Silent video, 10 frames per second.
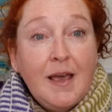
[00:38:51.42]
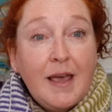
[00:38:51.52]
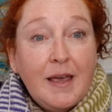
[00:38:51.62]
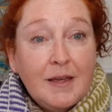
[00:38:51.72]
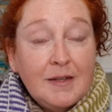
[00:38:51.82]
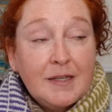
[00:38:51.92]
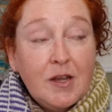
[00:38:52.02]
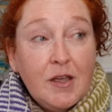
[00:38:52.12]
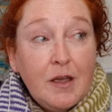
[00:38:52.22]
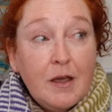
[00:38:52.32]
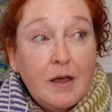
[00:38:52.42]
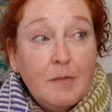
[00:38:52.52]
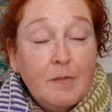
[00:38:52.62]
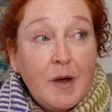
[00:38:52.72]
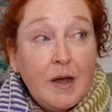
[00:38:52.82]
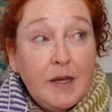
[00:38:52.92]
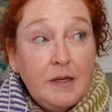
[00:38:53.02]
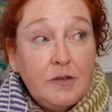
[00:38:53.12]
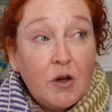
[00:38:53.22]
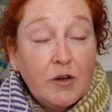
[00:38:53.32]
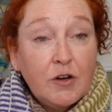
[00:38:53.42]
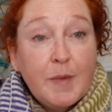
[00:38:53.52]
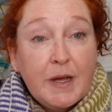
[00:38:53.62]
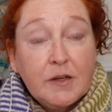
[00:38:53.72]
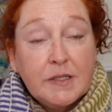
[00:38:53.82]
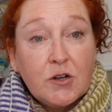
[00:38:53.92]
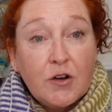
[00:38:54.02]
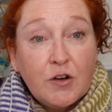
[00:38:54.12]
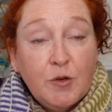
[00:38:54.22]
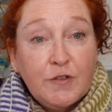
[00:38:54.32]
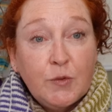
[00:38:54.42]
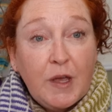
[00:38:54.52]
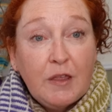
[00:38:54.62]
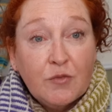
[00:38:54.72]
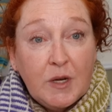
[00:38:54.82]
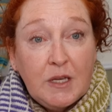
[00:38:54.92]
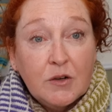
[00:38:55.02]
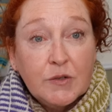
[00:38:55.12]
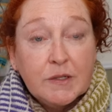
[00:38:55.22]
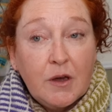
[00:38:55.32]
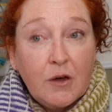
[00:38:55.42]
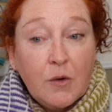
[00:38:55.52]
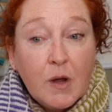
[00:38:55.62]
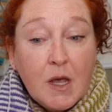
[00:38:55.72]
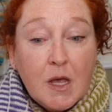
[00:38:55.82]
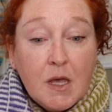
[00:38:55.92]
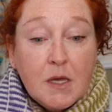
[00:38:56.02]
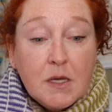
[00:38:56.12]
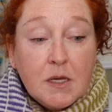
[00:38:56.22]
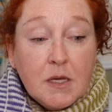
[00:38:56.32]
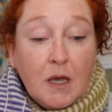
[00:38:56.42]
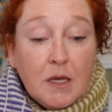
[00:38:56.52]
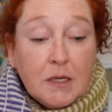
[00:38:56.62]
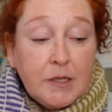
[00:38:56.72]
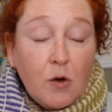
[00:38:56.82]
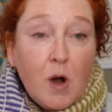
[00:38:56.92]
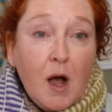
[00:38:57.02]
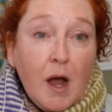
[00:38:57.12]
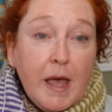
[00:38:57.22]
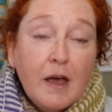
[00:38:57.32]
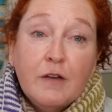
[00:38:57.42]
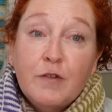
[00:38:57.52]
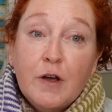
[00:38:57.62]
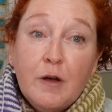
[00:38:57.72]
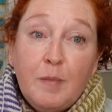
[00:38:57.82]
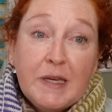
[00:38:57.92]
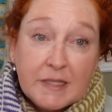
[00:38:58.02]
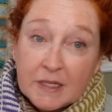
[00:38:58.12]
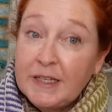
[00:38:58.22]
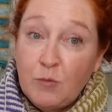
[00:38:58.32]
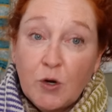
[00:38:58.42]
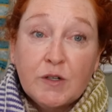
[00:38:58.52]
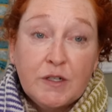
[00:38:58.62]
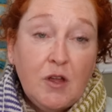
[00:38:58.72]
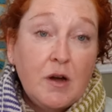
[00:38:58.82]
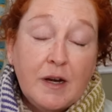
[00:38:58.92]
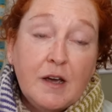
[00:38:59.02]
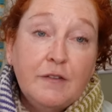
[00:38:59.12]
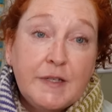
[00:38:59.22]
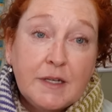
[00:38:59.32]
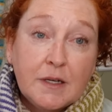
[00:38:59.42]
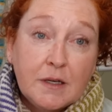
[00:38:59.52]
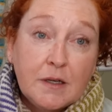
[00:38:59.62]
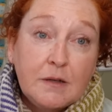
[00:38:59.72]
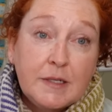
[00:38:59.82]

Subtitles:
And my daughter, my youngest daughter, moved away 3 years ago. So I have basically worked long enough to